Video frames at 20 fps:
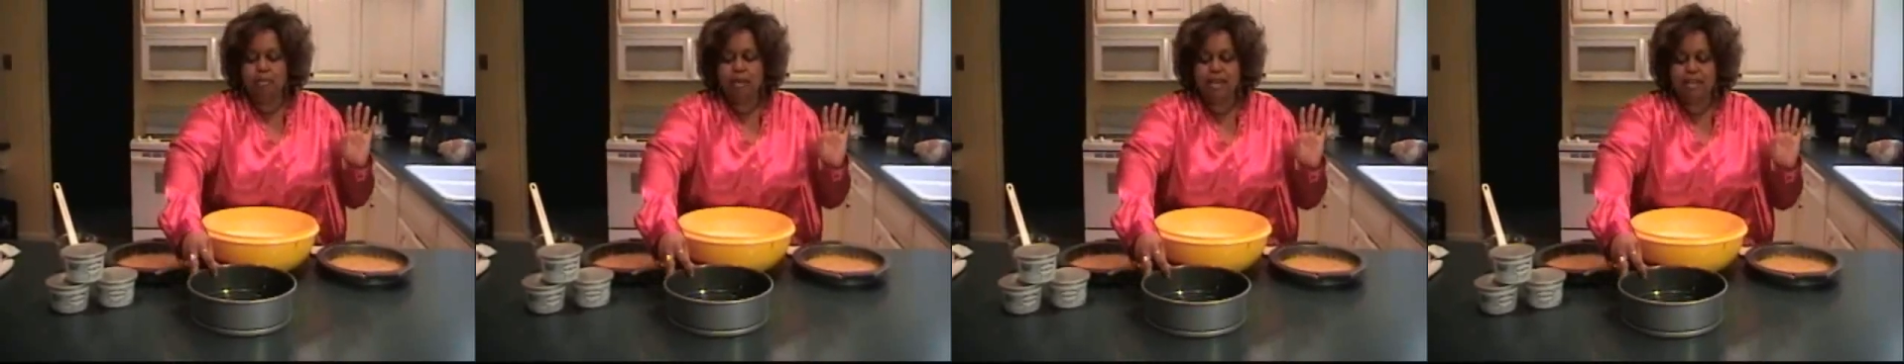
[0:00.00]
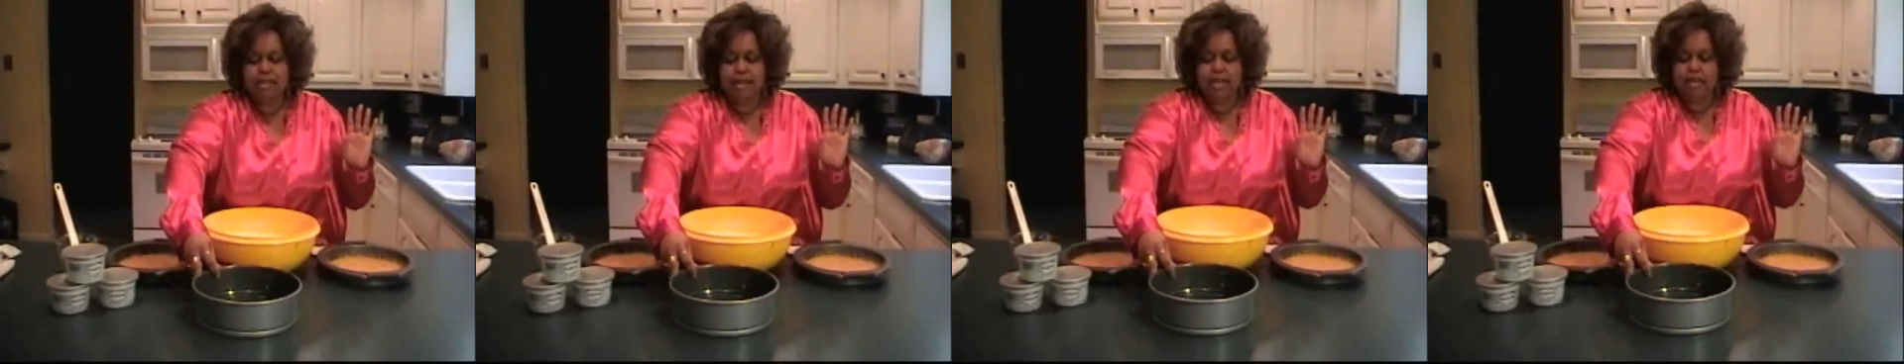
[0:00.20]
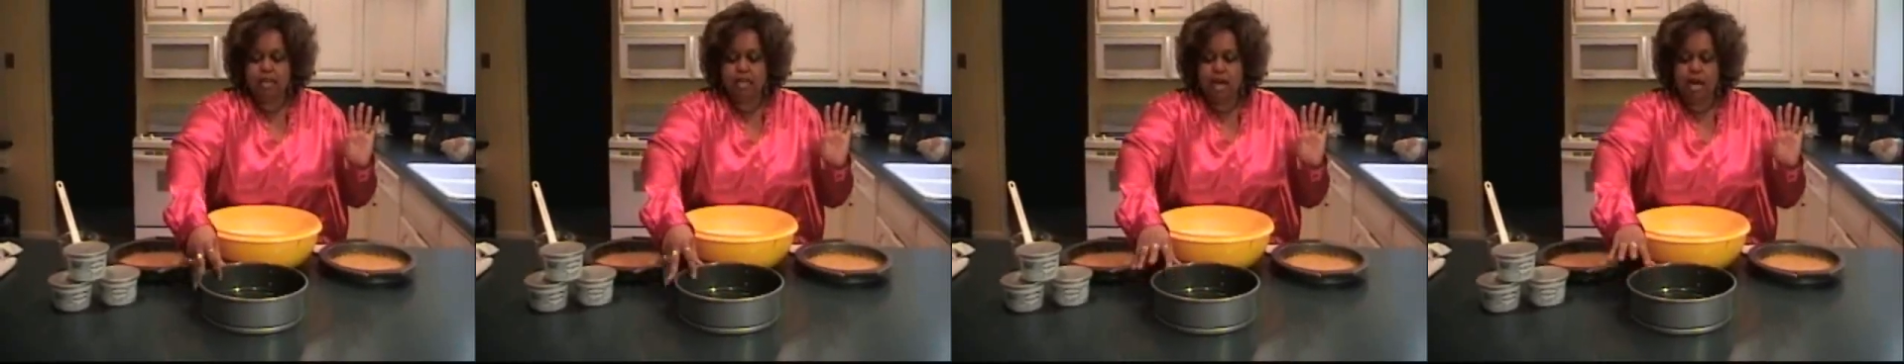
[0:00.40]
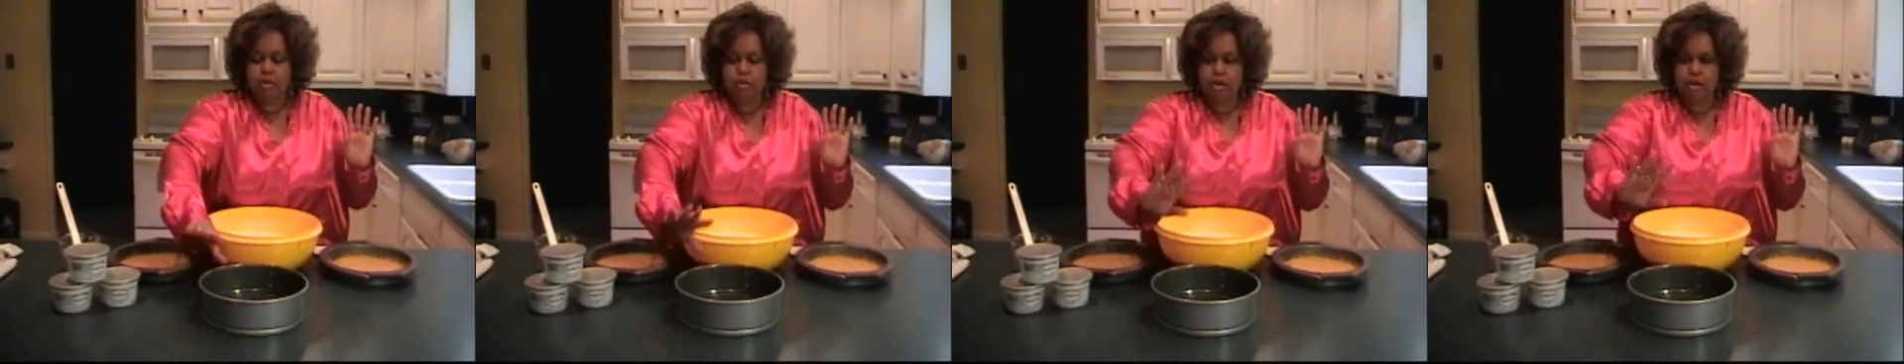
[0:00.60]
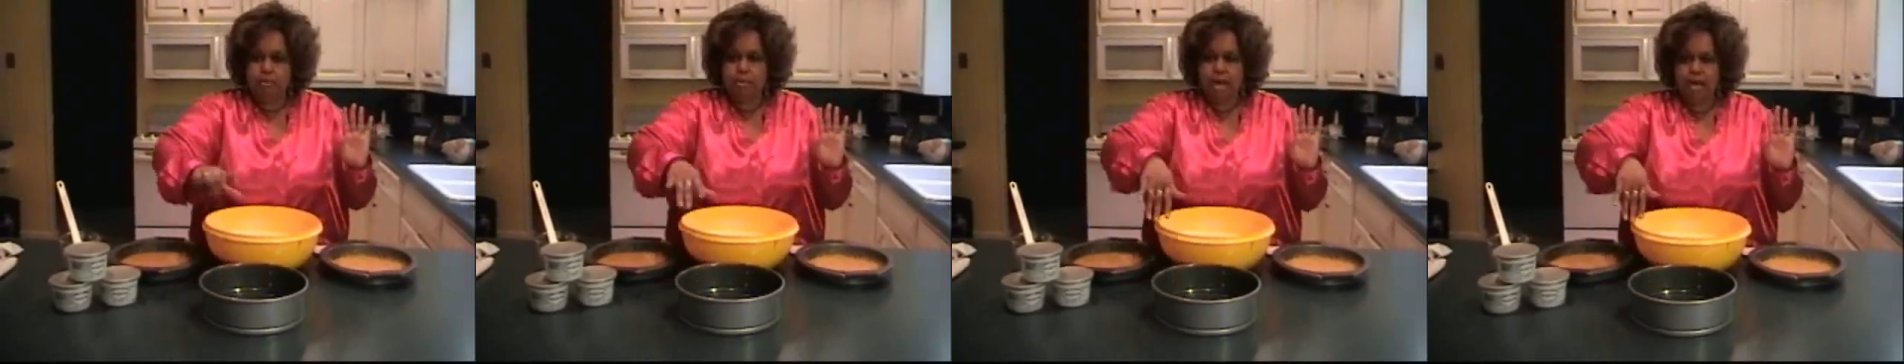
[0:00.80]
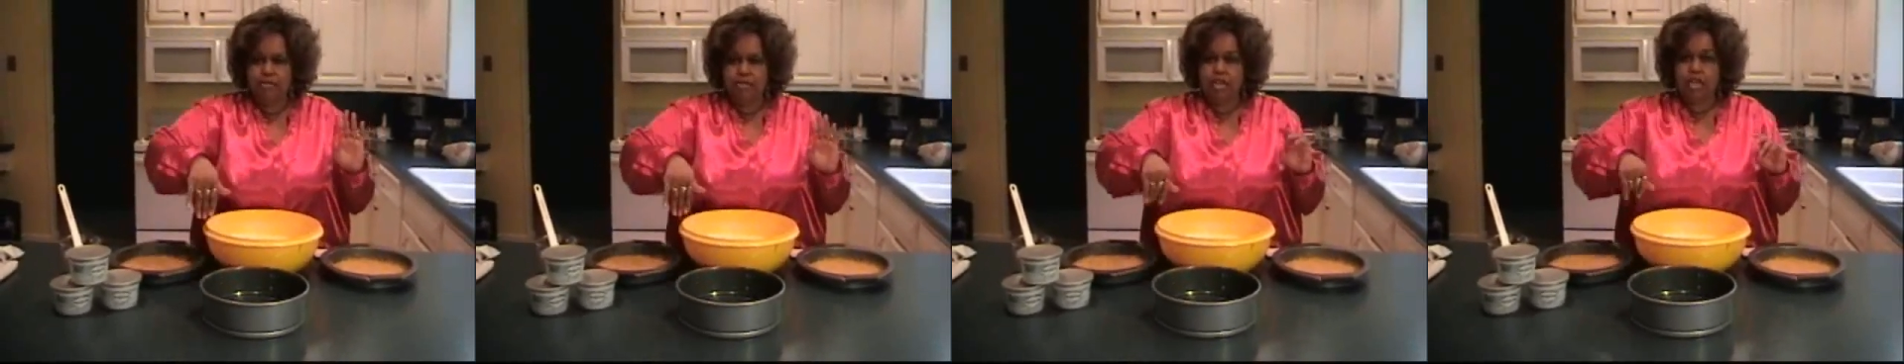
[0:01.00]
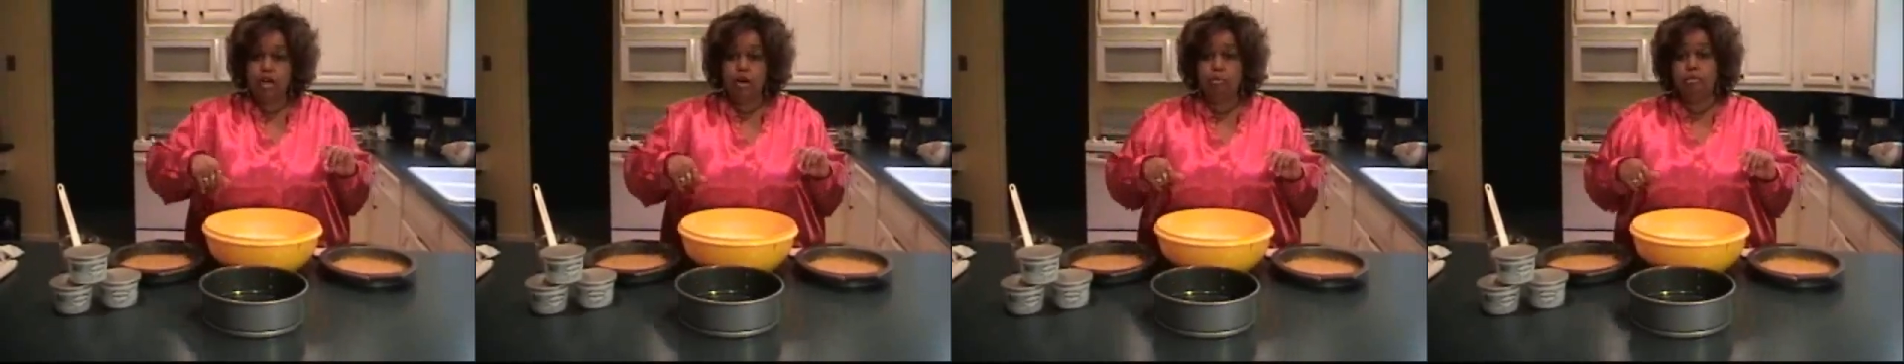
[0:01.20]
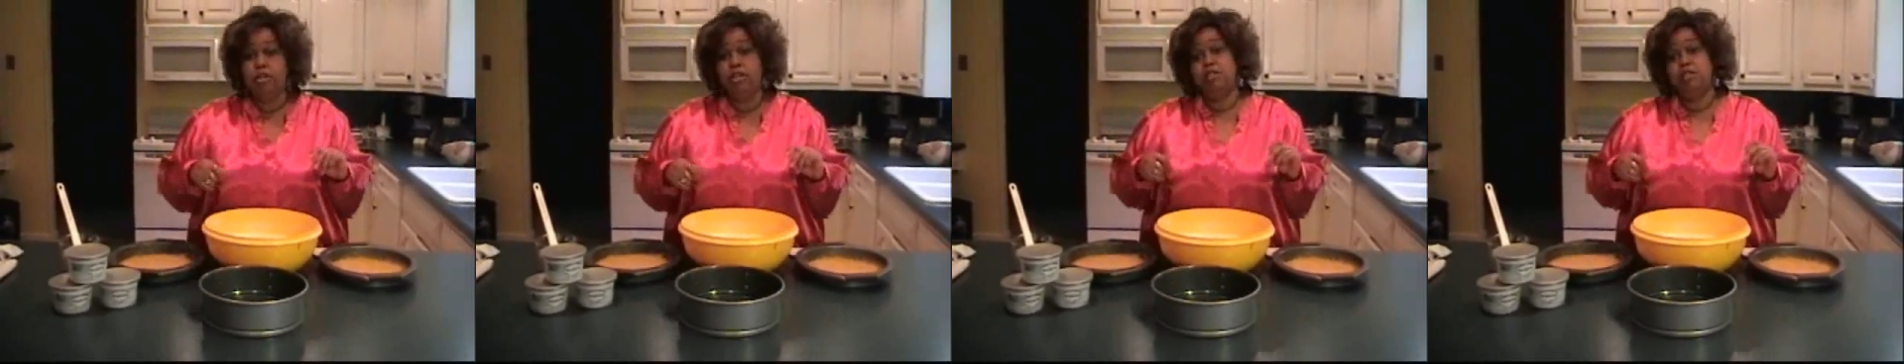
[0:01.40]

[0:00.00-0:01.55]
make that a lot when I'm having company,